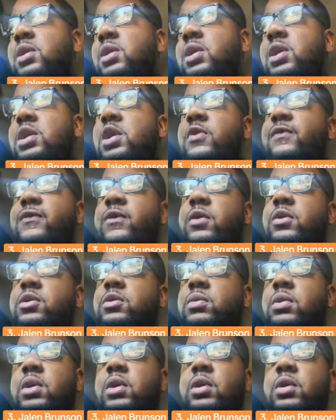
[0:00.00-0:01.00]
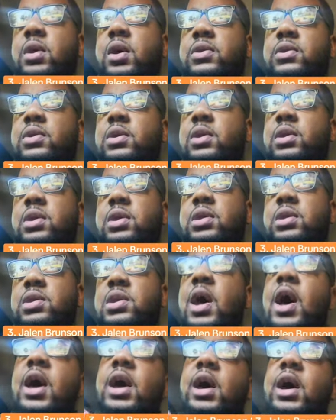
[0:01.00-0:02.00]
in that first round, I think. In his
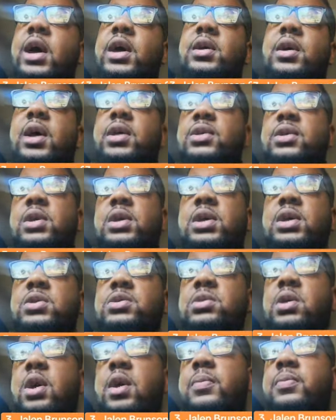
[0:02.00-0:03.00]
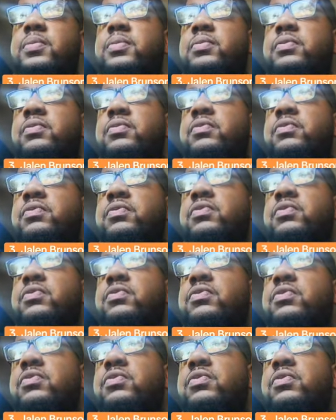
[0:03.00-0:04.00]
highlight, I think he dropped,
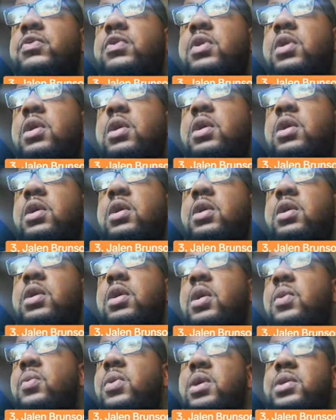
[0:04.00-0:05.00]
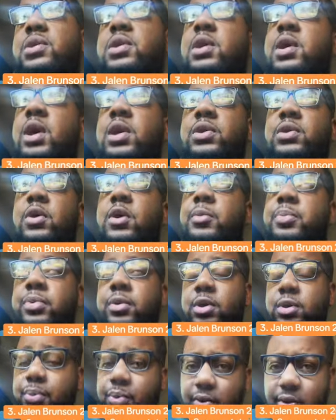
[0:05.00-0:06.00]
I want to say, like
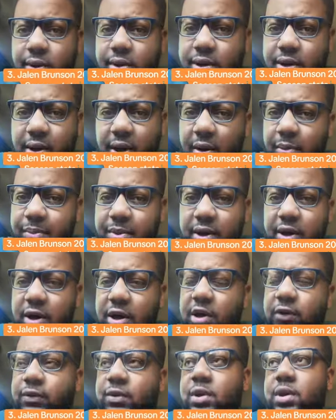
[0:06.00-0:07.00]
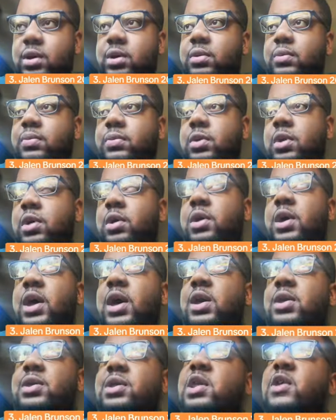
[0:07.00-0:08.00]
30-plus points, I believe, and
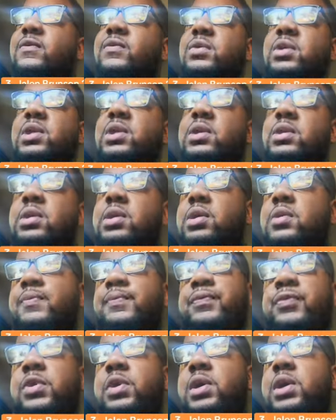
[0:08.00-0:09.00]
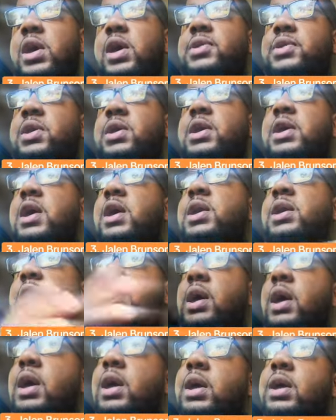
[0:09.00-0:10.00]
87 assists. And I think he had a
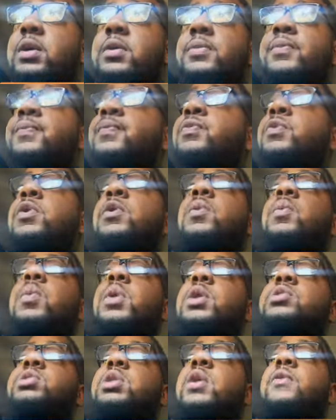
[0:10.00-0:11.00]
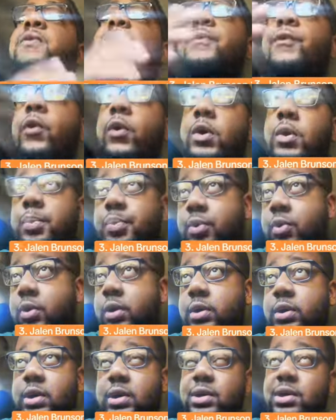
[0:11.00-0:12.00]
game where he dropped 40
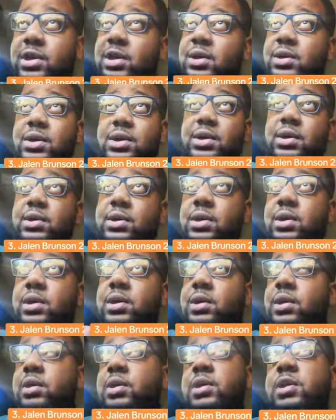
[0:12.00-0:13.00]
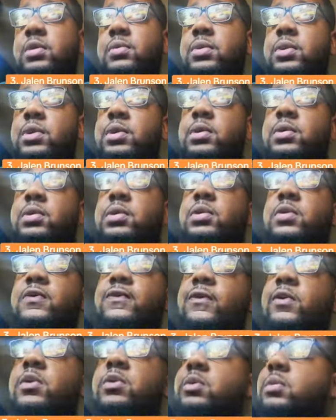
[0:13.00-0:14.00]
points and 10 assists against the 76ers in the
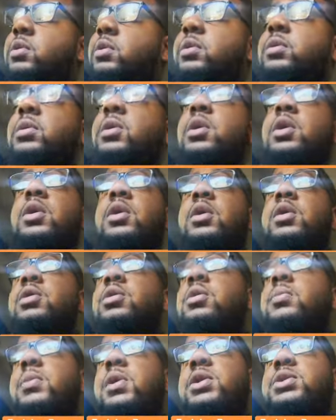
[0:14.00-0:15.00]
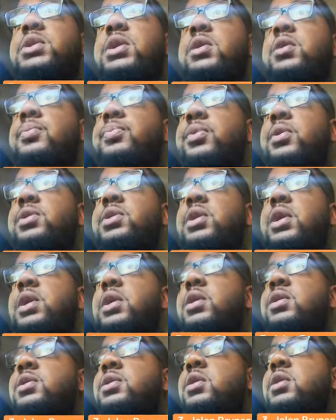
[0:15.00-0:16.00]
first round. So, man, Jalen Brunson, like
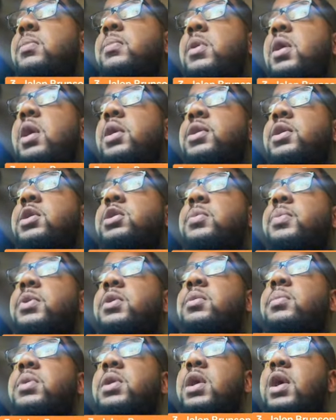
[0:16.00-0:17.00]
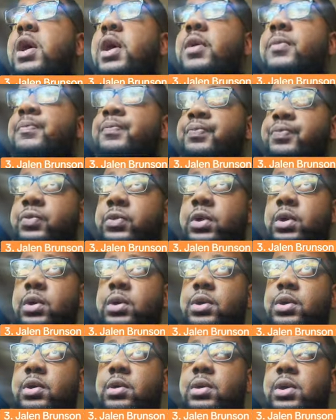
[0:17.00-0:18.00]
I said, man, I'll talk about him a lot
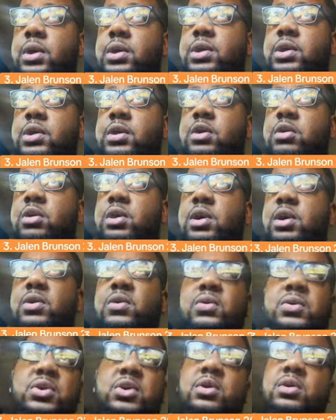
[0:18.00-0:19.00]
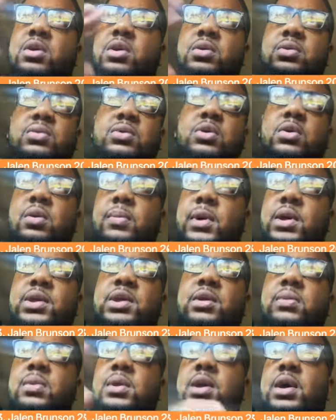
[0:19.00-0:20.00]
during that series or during, you know, my
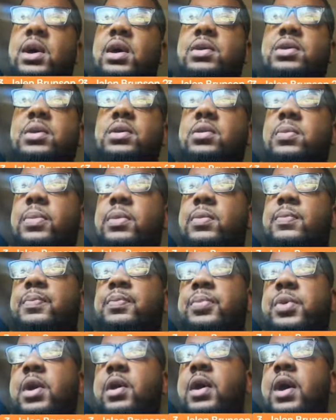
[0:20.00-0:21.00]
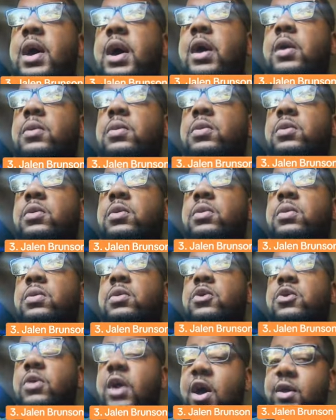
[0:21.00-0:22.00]
team analysis about how
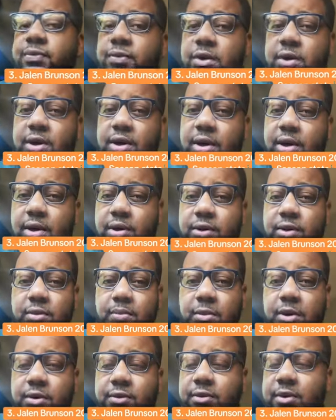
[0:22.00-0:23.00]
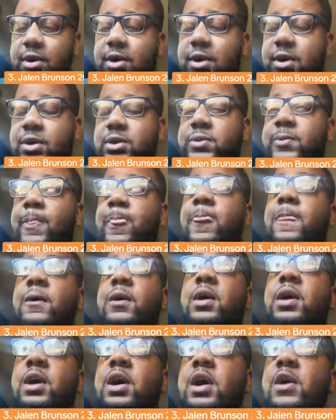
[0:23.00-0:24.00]
crafty he is in the mid-range,
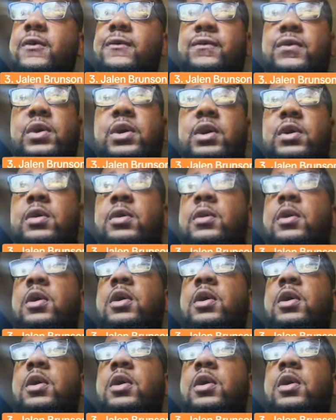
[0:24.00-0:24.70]
lefty,